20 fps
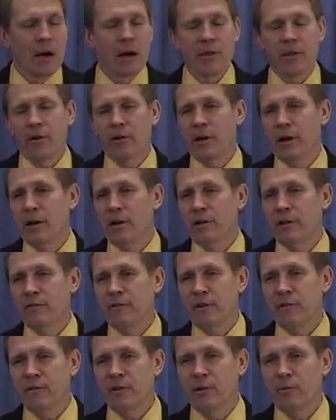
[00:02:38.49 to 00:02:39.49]
Are there
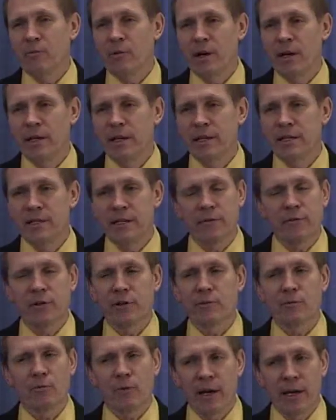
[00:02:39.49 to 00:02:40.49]
151
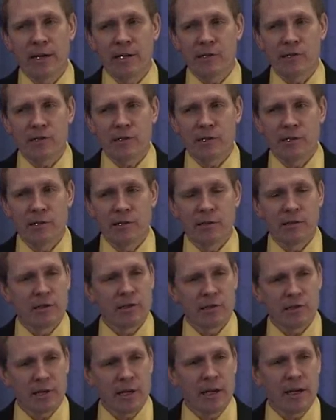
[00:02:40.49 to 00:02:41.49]
different ways
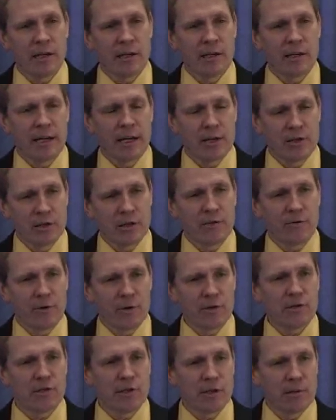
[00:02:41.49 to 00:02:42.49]
to say each of the
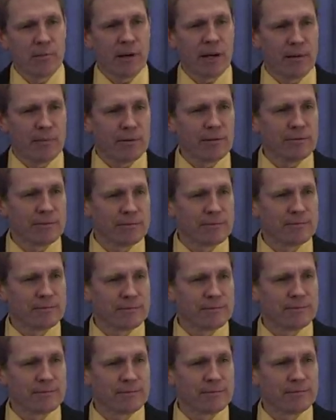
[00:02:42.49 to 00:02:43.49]
verses in the Bible?
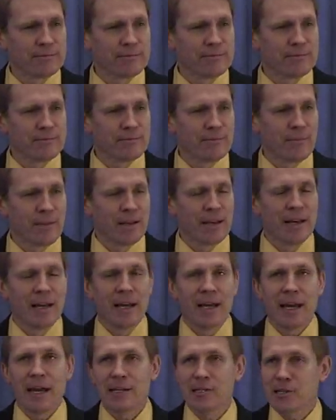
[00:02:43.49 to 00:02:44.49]

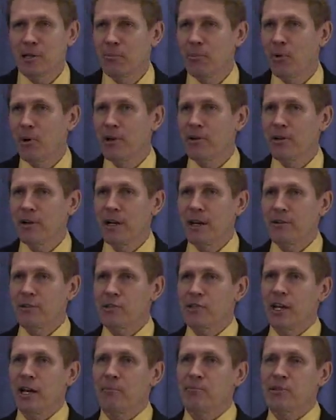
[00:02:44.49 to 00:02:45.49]
At some point, you're going to have
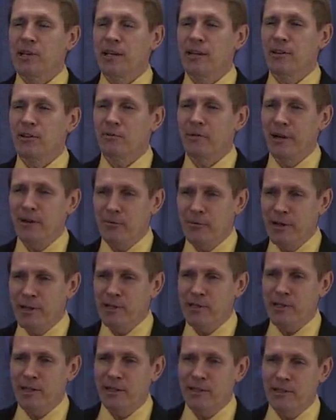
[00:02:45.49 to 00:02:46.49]
to stop saying it the right way
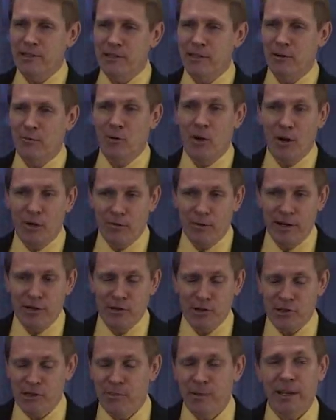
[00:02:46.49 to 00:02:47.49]
and say it a wrong way
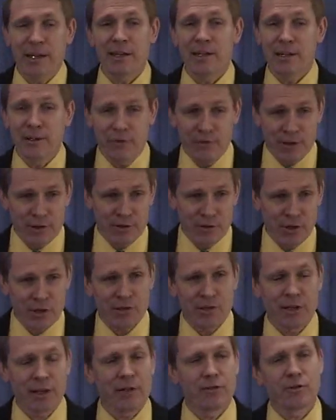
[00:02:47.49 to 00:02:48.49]
just to make it different,
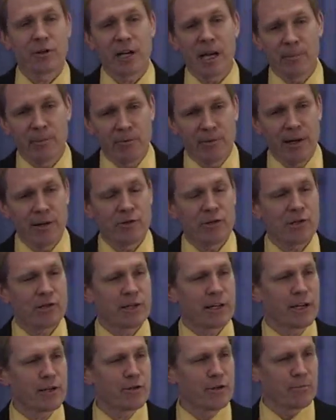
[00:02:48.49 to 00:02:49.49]
just to get your copyright,
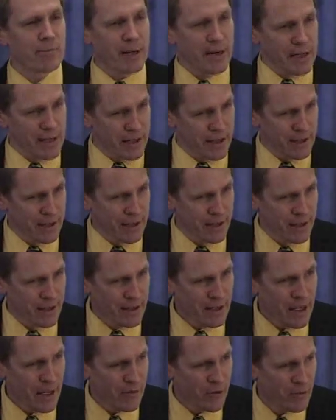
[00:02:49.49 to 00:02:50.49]
just to get your money.
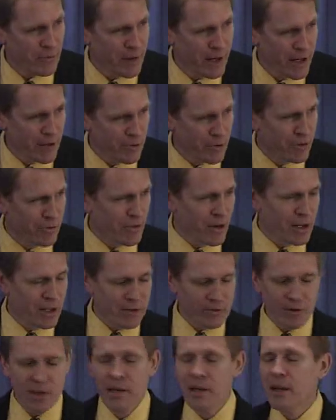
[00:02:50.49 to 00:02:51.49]
Love of money, root of
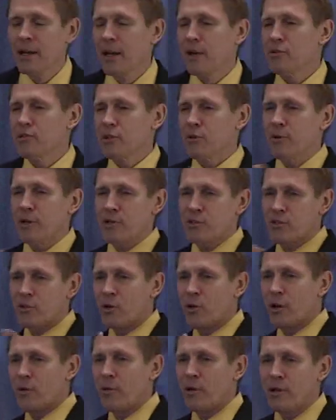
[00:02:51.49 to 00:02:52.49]
all evil. Here's a quick
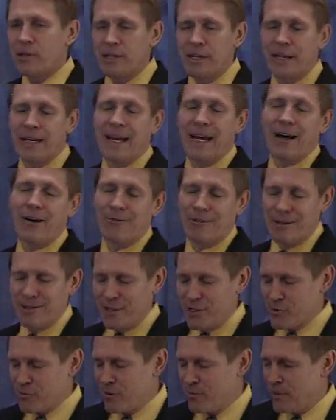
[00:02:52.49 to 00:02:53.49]
story. We can take an hour
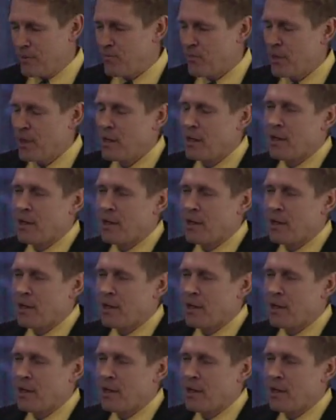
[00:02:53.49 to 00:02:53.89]
on this one, but